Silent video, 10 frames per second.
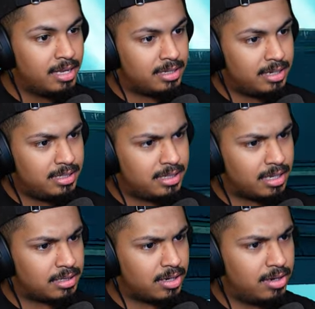This
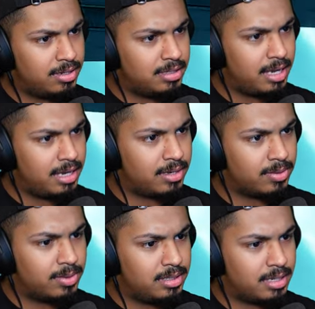thing tall as
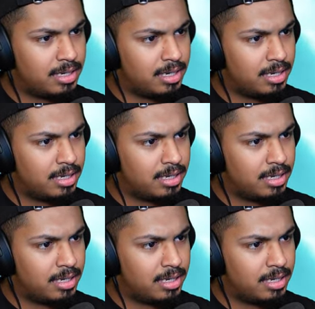hell. What the heck?